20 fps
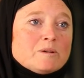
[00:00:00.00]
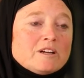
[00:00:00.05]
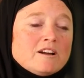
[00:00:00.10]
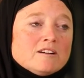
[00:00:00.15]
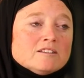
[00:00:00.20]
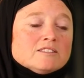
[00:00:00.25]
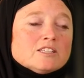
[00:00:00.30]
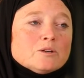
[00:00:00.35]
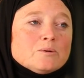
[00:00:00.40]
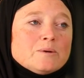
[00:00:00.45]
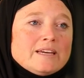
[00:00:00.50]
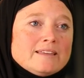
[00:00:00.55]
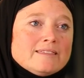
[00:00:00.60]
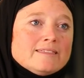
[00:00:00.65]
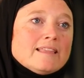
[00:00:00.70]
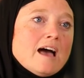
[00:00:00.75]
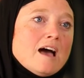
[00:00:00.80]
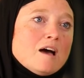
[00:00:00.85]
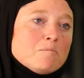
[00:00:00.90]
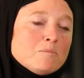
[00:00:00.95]
But also
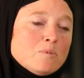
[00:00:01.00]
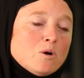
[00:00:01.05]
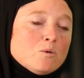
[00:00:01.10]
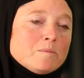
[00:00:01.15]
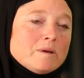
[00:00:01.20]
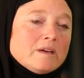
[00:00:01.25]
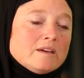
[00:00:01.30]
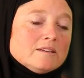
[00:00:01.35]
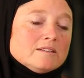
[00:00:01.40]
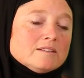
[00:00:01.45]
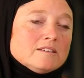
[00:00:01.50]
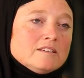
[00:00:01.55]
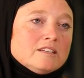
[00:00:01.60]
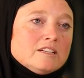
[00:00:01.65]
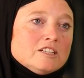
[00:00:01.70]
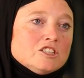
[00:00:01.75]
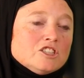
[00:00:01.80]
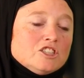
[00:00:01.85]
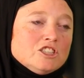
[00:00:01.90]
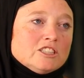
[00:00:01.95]
in that moment,
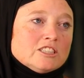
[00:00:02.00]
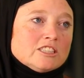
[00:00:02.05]
she